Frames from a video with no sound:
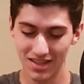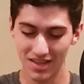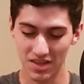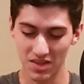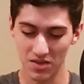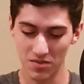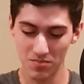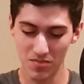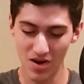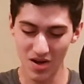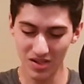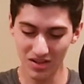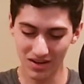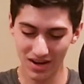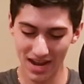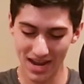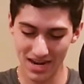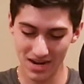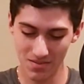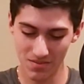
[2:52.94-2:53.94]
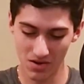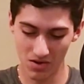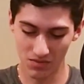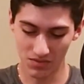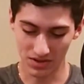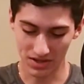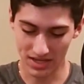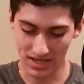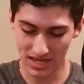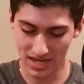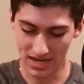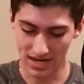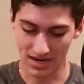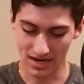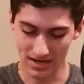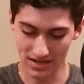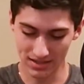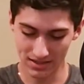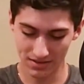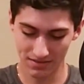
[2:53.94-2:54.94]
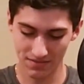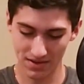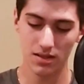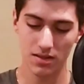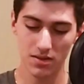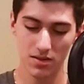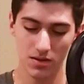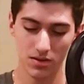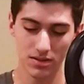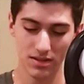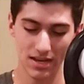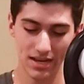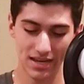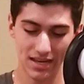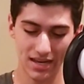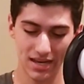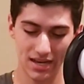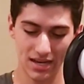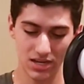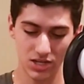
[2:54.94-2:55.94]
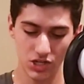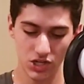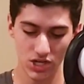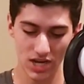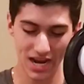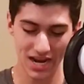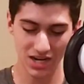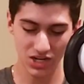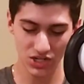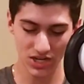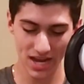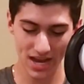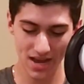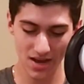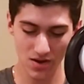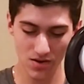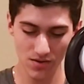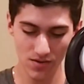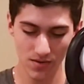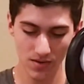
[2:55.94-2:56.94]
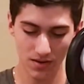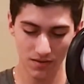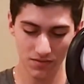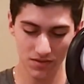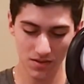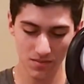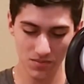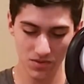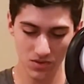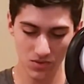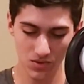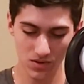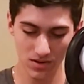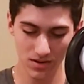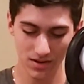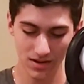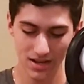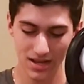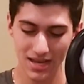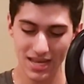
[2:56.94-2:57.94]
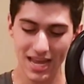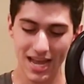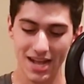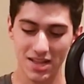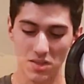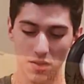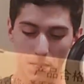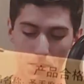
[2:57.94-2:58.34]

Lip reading: the smaller item over here, this looks like a Shangshao of some sort. Yeah,